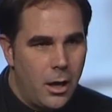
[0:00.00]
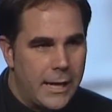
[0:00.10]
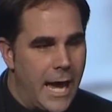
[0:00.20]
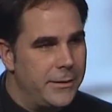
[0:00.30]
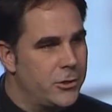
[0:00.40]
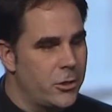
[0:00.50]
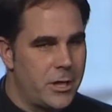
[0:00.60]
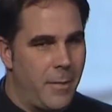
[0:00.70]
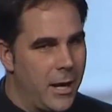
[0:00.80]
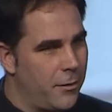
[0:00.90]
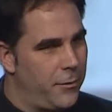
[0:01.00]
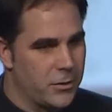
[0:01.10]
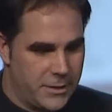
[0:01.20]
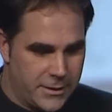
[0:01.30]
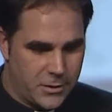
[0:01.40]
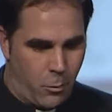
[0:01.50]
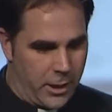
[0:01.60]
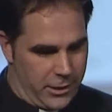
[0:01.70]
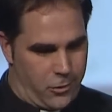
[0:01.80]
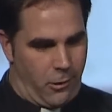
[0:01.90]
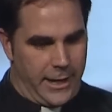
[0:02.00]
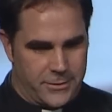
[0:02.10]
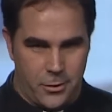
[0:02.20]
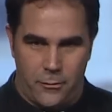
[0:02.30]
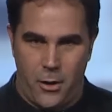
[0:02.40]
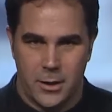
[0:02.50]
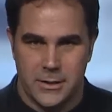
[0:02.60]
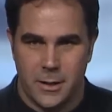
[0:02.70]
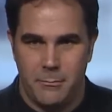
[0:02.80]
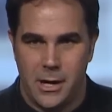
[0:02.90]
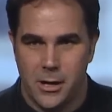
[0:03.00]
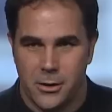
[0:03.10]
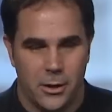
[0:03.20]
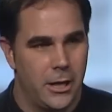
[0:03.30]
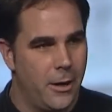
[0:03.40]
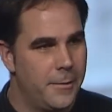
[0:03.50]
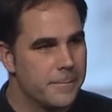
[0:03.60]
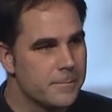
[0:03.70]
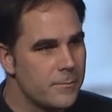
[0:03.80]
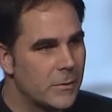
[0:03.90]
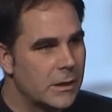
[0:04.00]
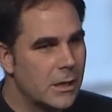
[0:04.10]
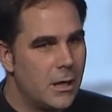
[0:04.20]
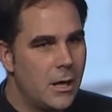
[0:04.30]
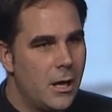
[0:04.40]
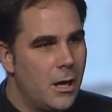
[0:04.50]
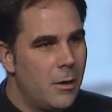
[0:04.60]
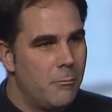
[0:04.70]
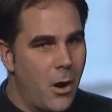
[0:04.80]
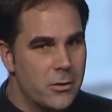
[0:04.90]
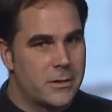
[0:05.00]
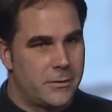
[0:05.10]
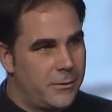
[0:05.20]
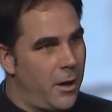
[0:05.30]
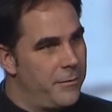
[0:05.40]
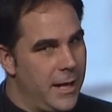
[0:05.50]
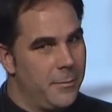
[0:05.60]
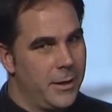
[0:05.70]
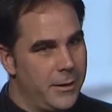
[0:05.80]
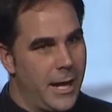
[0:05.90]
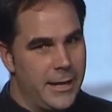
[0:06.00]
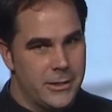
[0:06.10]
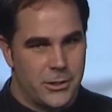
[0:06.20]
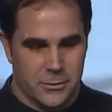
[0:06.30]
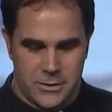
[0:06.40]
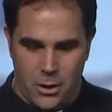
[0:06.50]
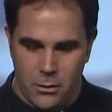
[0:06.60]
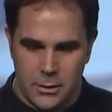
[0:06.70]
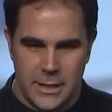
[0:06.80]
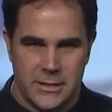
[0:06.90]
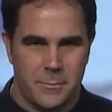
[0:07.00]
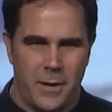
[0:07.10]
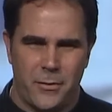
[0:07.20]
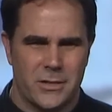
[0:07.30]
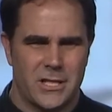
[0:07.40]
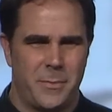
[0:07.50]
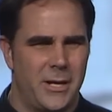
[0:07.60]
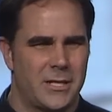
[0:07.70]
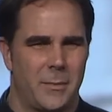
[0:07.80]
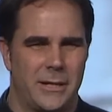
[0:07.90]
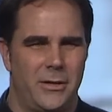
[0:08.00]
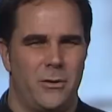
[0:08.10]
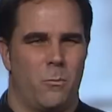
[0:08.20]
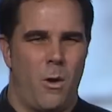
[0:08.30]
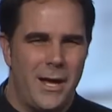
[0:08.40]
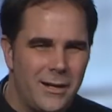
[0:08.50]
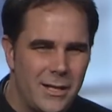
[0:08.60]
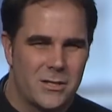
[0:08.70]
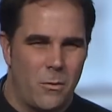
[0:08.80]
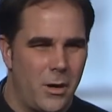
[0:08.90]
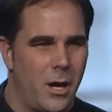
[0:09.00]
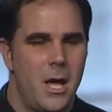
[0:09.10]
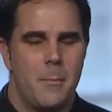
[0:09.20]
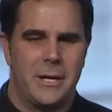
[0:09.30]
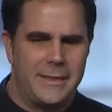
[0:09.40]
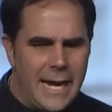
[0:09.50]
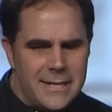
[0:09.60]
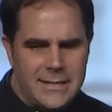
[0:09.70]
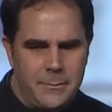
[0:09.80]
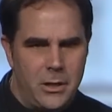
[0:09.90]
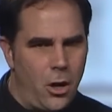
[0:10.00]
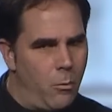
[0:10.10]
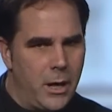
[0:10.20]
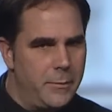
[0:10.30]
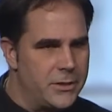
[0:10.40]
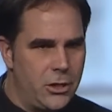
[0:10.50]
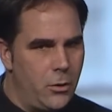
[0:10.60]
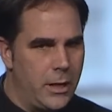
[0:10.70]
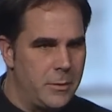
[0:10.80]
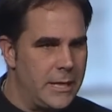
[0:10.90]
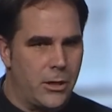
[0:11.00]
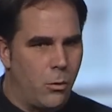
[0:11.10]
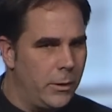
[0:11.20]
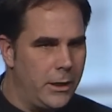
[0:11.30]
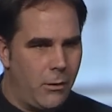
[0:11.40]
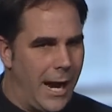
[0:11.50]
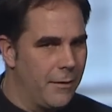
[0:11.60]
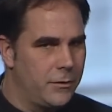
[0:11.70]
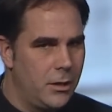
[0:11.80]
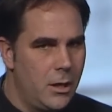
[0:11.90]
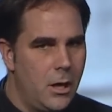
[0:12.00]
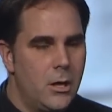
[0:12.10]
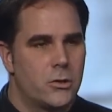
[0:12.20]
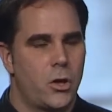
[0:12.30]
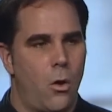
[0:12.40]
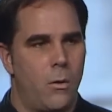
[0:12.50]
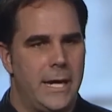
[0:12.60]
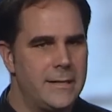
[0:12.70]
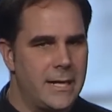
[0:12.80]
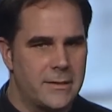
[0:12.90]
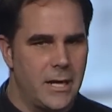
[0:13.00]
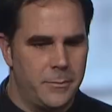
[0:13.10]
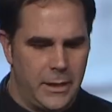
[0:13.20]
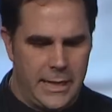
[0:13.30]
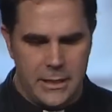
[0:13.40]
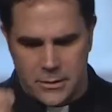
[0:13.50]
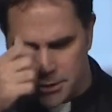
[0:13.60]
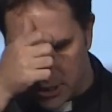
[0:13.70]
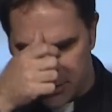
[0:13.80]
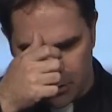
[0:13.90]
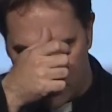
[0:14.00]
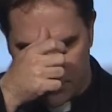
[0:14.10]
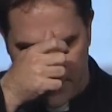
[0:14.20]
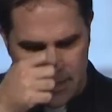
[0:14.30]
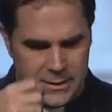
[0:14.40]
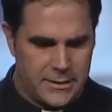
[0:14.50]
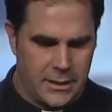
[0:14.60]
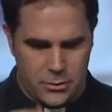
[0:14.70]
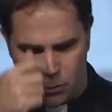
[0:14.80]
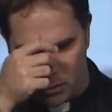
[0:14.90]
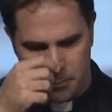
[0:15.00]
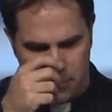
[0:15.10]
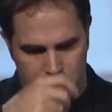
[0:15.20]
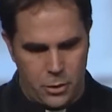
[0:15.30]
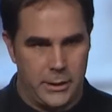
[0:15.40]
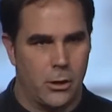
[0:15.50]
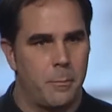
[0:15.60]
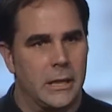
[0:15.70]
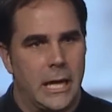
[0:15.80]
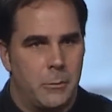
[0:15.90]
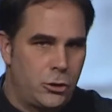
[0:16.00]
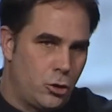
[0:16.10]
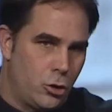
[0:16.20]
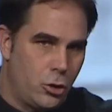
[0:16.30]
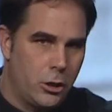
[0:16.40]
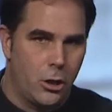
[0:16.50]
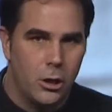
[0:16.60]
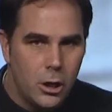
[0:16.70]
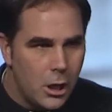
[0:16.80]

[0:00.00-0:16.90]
Catholic church and microphones, this is working great so far. This is a miracle, you know? Most of them, you got issues. So this is my first experience. I'm like, dude, what is going on? But they seem to know what he was doing. It was like choreographed. So he says something, he does a gesture on their face, he says, the Lord me with you, and they go, buck like with you, you know?